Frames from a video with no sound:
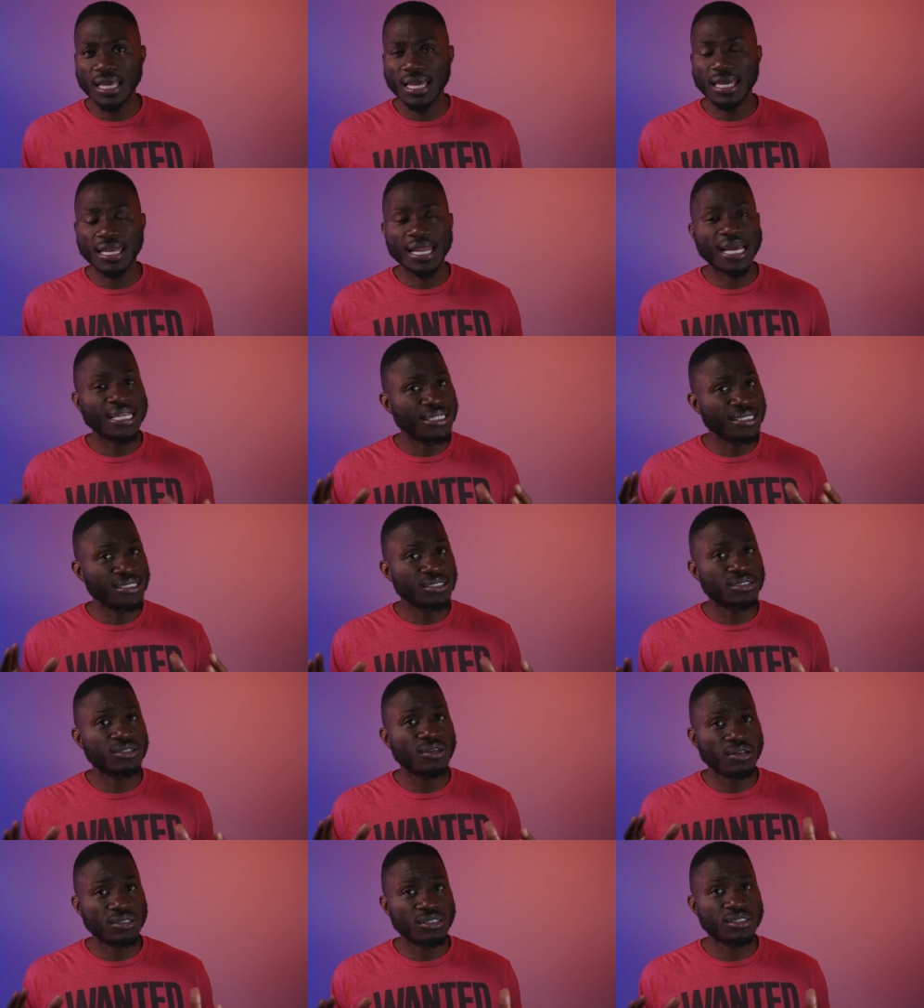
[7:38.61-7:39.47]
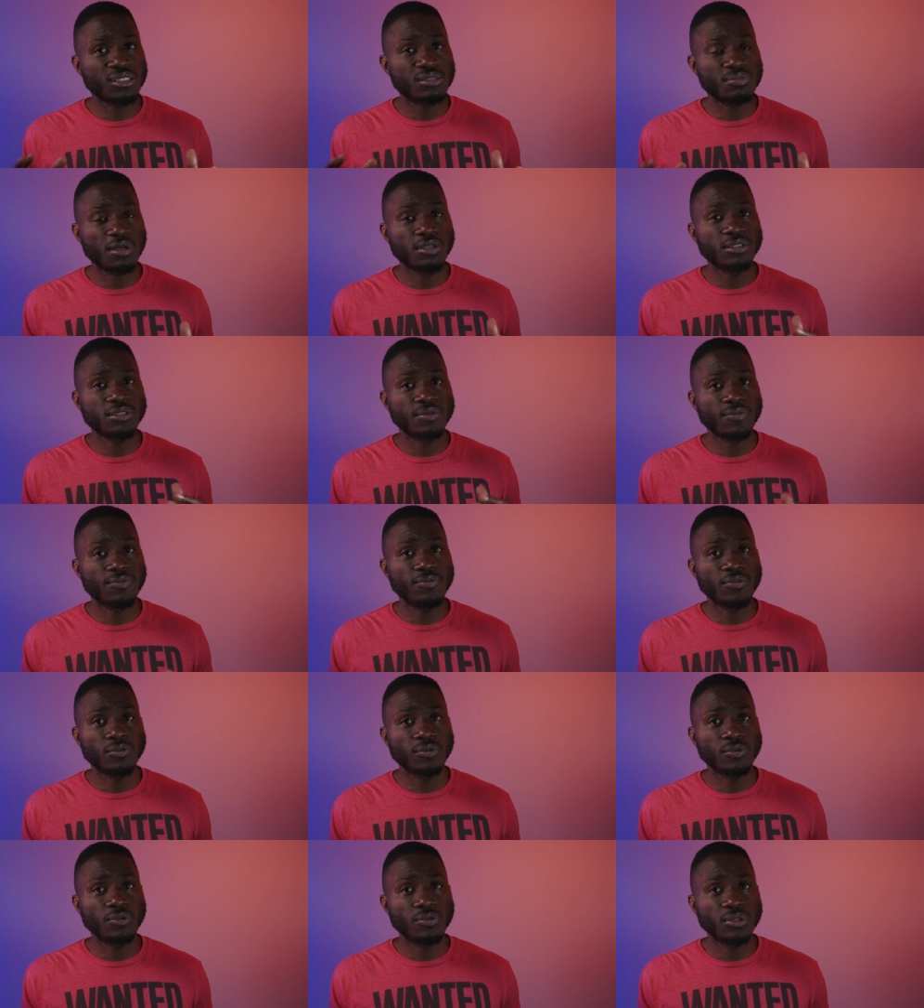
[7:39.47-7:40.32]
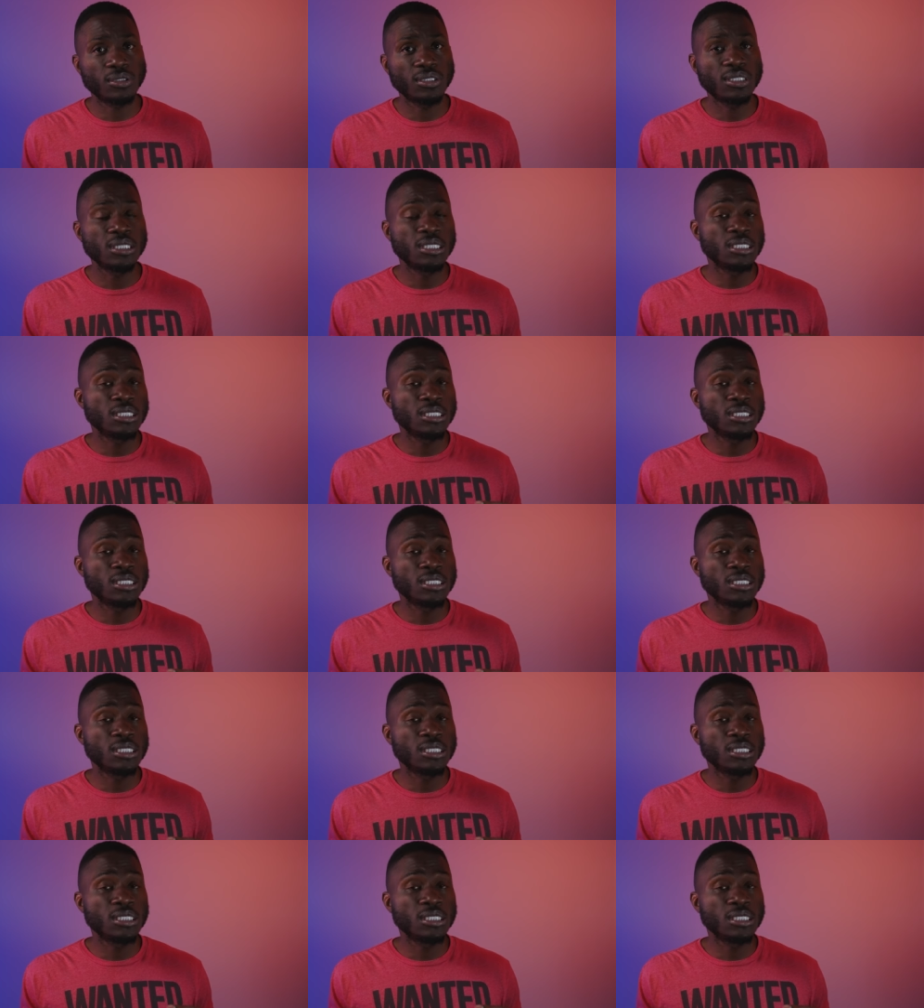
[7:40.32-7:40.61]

and I did started to smell some food